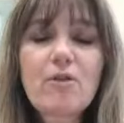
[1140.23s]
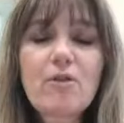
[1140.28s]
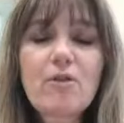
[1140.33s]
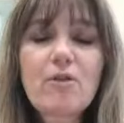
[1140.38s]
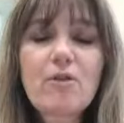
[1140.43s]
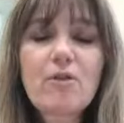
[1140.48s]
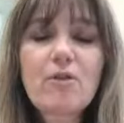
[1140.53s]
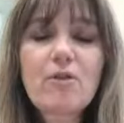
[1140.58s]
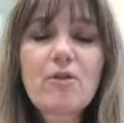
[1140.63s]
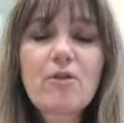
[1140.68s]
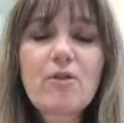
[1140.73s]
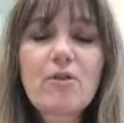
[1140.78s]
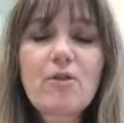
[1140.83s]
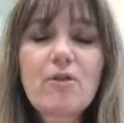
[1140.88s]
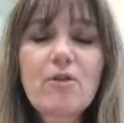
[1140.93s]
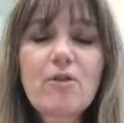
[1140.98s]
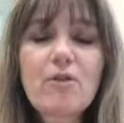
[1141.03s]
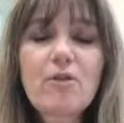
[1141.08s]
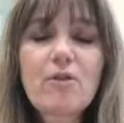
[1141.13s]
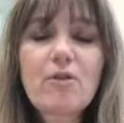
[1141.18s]
with learning
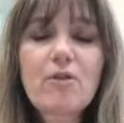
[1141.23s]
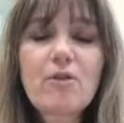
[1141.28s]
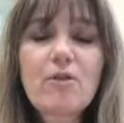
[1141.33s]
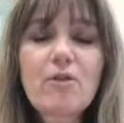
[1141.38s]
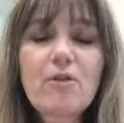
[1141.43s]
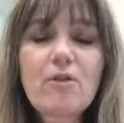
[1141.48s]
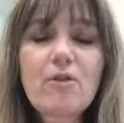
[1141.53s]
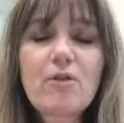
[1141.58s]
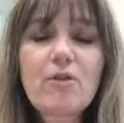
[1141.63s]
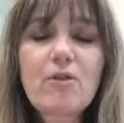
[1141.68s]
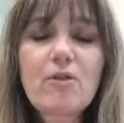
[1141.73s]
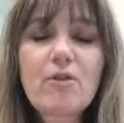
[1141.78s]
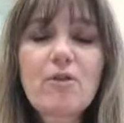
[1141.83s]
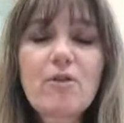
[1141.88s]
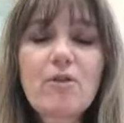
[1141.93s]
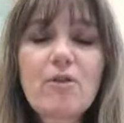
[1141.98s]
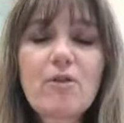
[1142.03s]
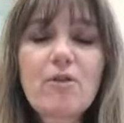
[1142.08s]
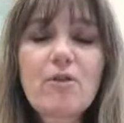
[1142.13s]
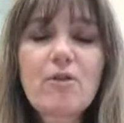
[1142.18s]
disabilities, we also
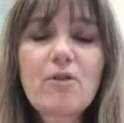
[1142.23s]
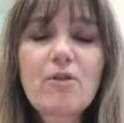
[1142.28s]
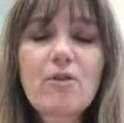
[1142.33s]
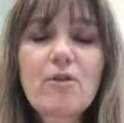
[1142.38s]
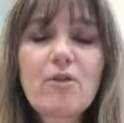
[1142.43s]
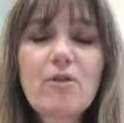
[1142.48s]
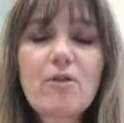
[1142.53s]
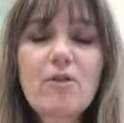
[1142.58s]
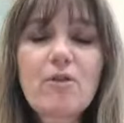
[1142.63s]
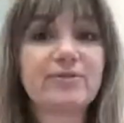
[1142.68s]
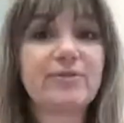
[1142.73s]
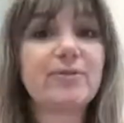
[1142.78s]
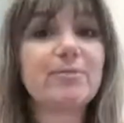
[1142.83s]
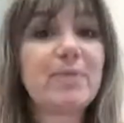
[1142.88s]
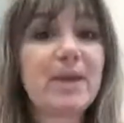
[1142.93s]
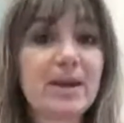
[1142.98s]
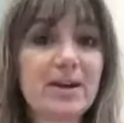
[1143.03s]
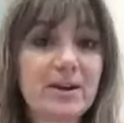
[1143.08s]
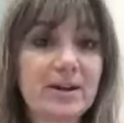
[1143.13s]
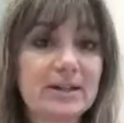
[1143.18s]
provide support for
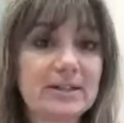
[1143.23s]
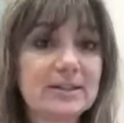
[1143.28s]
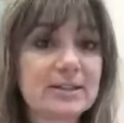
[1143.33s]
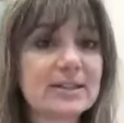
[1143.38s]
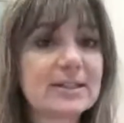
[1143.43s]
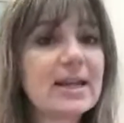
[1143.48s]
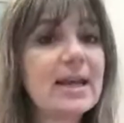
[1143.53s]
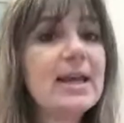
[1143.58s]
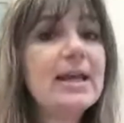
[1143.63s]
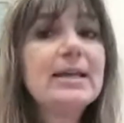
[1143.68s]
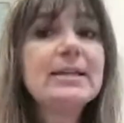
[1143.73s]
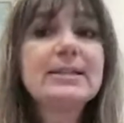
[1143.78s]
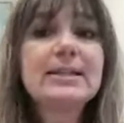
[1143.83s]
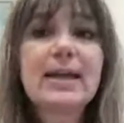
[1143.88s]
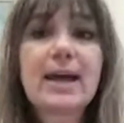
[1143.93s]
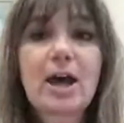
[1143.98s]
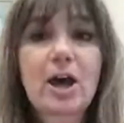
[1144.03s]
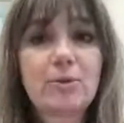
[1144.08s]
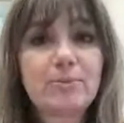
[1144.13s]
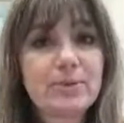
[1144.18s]
parents
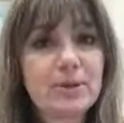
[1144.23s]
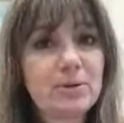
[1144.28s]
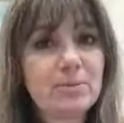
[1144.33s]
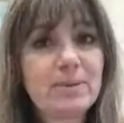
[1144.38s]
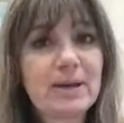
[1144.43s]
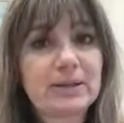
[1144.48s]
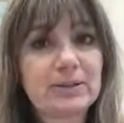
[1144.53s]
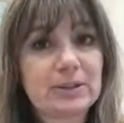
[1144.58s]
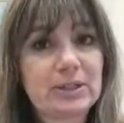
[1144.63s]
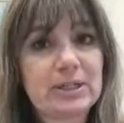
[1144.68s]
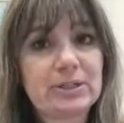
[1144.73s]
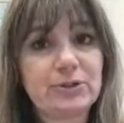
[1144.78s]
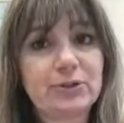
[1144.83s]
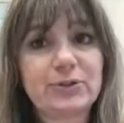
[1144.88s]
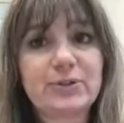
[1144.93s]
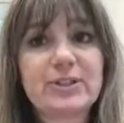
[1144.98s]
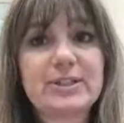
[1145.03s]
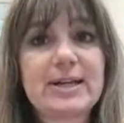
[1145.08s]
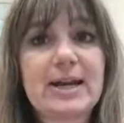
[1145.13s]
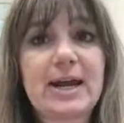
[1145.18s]
to help you better
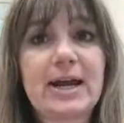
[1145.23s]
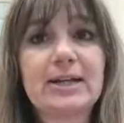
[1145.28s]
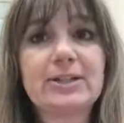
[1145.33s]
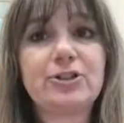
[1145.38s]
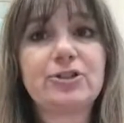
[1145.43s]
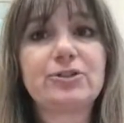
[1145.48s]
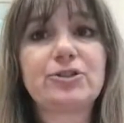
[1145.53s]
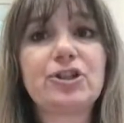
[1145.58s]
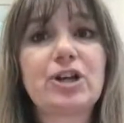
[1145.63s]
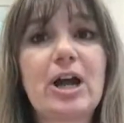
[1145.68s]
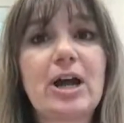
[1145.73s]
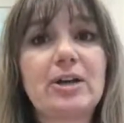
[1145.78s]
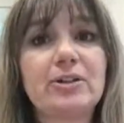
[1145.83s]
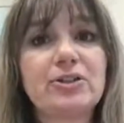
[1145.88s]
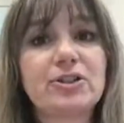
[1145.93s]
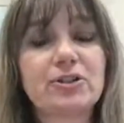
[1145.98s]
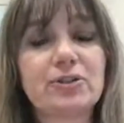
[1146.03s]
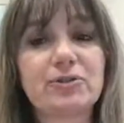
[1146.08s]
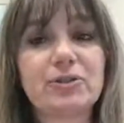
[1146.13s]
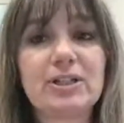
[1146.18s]
understand your
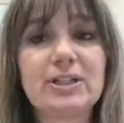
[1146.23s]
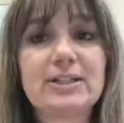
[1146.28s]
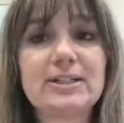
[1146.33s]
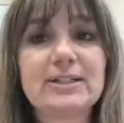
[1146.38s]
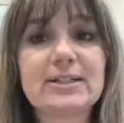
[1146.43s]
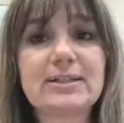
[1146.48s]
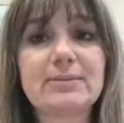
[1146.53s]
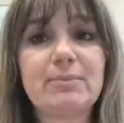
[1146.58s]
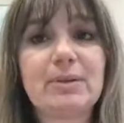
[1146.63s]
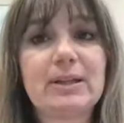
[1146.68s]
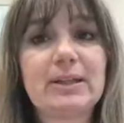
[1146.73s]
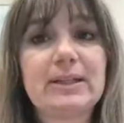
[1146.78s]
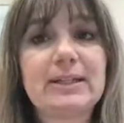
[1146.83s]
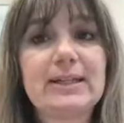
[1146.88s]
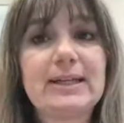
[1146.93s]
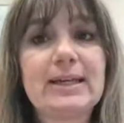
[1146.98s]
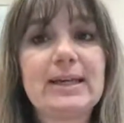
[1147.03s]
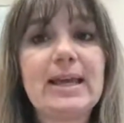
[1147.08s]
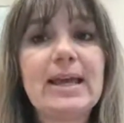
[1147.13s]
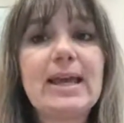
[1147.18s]
child's learning
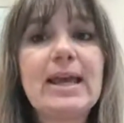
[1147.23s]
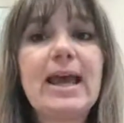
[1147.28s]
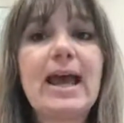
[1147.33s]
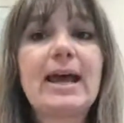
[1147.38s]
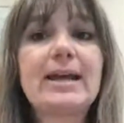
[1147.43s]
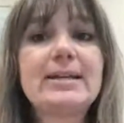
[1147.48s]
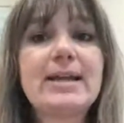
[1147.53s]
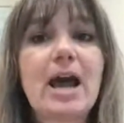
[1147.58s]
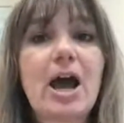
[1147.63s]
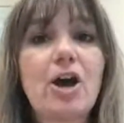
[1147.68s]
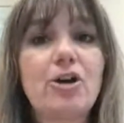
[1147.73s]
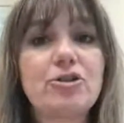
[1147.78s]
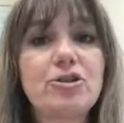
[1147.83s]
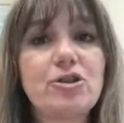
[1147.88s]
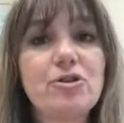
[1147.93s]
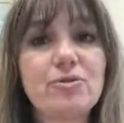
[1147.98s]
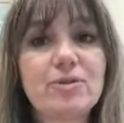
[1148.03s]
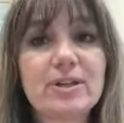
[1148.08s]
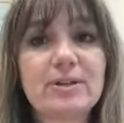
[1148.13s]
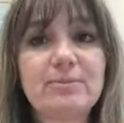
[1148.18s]
disability and how
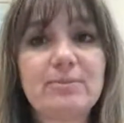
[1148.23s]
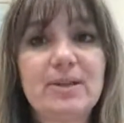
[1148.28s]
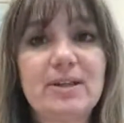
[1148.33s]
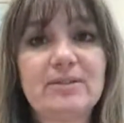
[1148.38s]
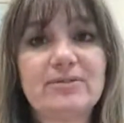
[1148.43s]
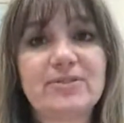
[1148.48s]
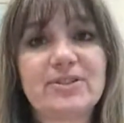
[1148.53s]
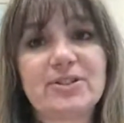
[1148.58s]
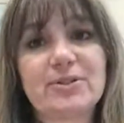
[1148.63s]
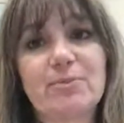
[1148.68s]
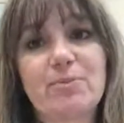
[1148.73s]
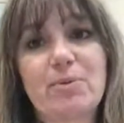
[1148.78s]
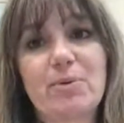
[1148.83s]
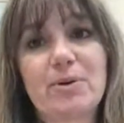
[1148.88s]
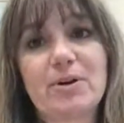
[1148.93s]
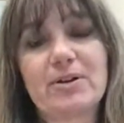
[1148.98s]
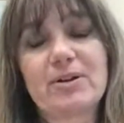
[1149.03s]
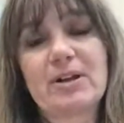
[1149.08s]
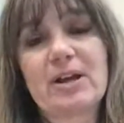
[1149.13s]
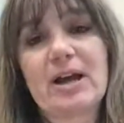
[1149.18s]
you can be of
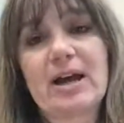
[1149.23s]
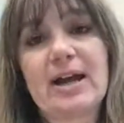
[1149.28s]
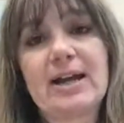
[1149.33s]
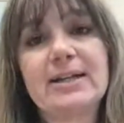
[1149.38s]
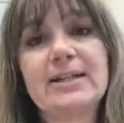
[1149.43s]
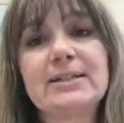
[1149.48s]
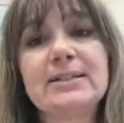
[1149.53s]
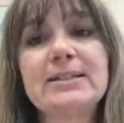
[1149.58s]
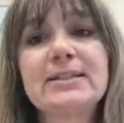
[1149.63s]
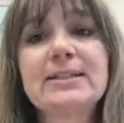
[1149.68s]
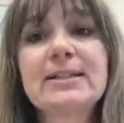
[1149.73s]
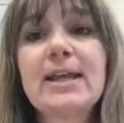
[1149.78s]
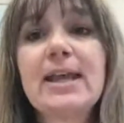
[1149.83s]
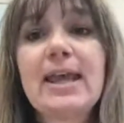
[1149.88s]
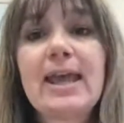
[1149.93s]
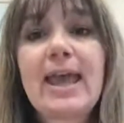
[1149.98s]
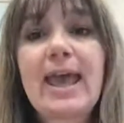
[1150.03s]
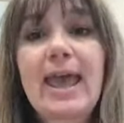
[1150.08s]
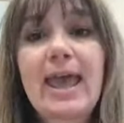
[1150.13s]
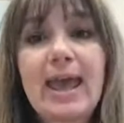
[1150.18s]
support and guidance.
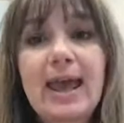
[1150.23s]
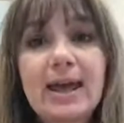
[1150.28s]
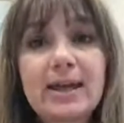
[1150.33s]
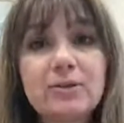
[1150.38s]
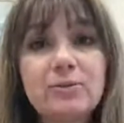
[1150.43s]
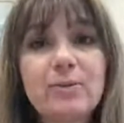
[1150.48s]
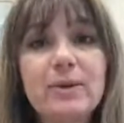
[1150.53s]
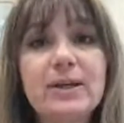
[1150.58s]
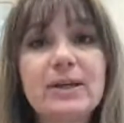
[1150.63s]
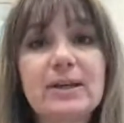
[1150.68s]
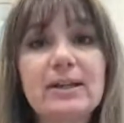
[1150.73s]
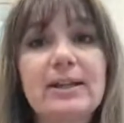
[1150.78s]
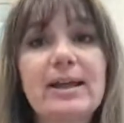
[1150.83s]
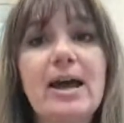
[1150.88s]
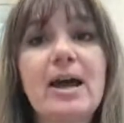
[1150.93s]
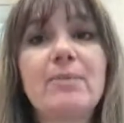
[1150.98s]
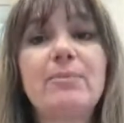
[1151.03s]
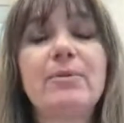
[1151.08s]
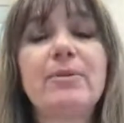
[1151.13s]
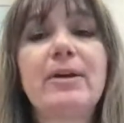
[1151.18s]
And we
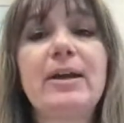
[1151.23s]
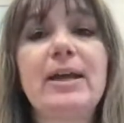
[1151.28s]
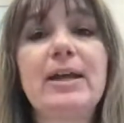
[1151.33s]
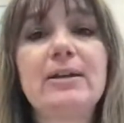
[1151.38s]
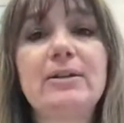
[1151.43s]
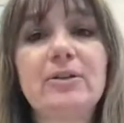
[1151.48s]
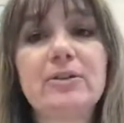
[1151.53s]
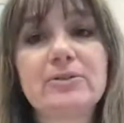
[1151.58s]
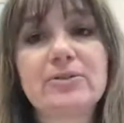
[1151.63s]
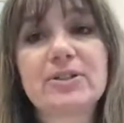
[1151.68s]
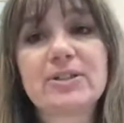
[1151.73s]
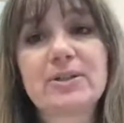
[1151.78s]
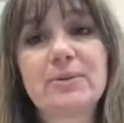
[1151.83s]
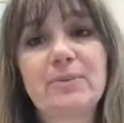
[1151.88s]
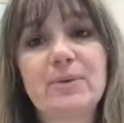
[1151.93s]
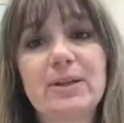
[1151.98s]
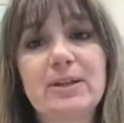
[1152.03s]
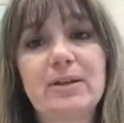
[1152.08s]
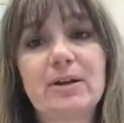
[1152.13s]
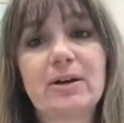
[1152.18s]
collaborate closely
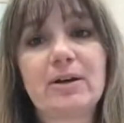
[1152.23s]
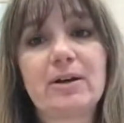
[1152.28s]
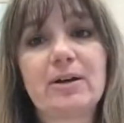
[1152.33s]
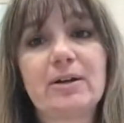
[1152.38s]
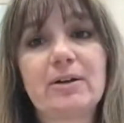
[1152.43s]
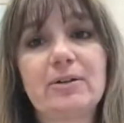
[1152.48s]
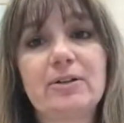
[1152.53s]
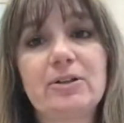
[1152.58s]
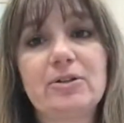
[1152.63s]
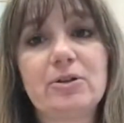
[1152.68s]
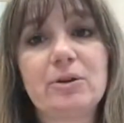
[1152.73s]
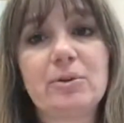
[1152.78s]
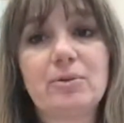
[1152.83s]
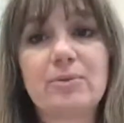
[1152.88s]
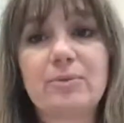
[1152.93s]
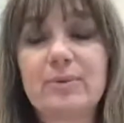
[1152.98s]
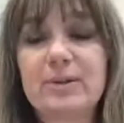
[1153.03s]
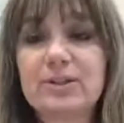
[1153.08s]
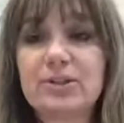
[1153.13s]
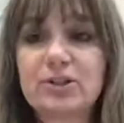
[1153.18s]
with
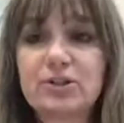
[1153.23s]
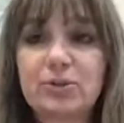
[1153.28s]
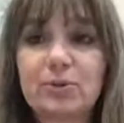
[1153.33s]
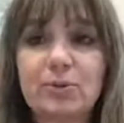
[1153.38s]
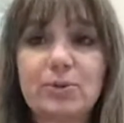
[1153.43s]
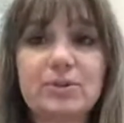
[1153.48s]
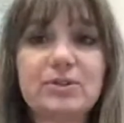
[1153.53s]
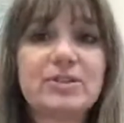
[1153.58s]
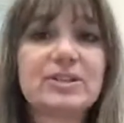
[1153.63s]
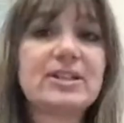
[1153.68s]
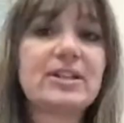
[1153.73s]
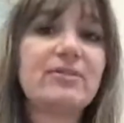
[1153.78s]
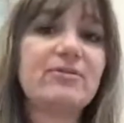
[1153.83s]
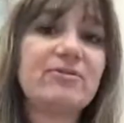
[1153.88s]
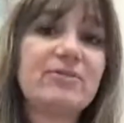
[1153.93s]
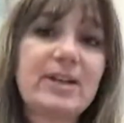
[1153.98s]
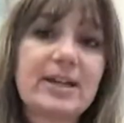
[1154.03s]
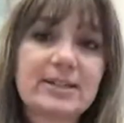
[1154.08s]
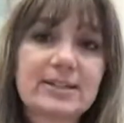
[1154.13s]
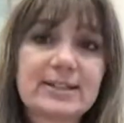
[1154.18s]
with schools if
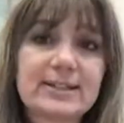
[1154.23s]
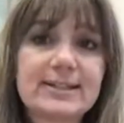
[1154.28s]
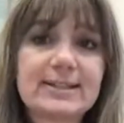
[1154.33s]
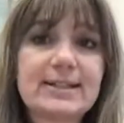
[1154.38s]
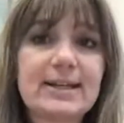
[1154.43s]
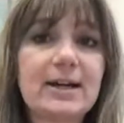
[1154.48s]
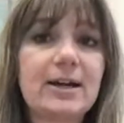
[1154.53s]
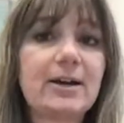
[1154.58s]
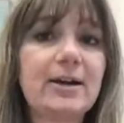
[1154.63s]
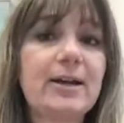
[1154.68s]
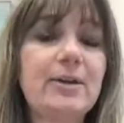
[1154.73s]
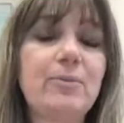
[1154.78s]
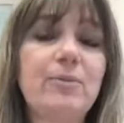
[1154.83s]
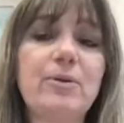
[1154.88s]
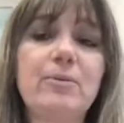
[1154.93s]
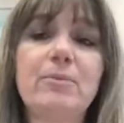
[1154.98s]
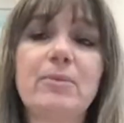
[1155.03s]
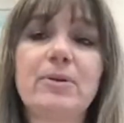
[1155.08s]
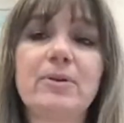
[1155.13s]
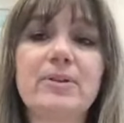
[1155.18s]
necessary.
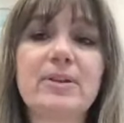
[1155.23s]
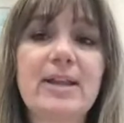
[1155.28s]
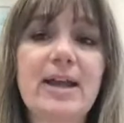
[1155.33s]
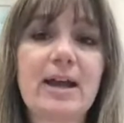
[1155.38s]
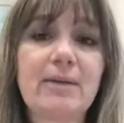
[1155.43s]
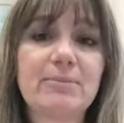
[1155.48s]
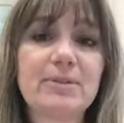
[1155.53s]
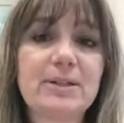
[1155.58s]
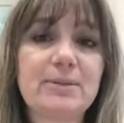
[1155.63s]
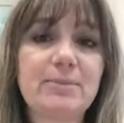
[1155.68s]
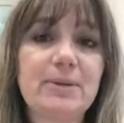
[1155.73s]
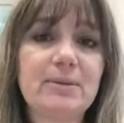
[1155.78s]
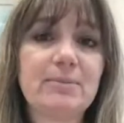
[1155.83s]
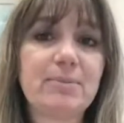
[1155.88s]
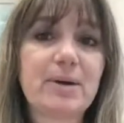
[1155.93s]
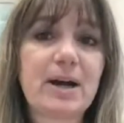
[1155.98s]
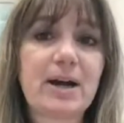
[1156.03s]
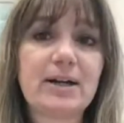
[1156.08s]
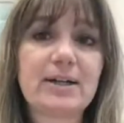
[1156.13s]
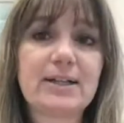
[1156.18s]
We're more than happy to be a
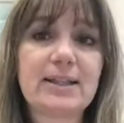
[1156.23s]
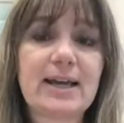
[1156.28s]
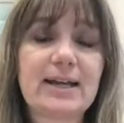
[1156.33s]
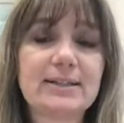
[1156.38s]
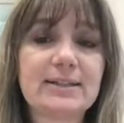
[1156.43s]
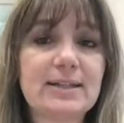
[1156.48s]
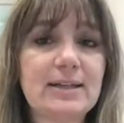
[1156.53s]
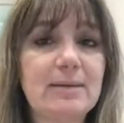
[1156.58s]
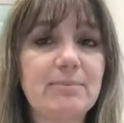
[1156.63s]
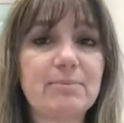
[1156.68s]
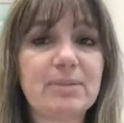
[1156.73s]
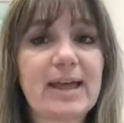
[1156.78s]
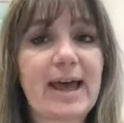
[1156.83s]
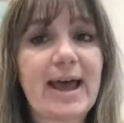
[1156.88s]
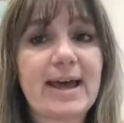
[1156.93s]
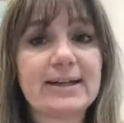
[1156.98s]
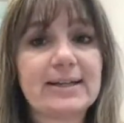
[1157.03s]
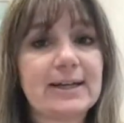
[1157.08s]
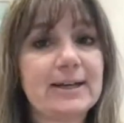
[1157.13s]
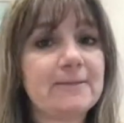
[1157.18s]
part of that team
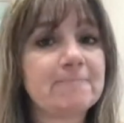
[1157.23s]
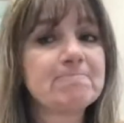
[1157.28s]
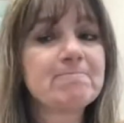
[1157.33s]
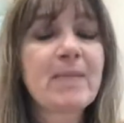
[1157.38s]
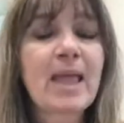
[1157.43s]
planning.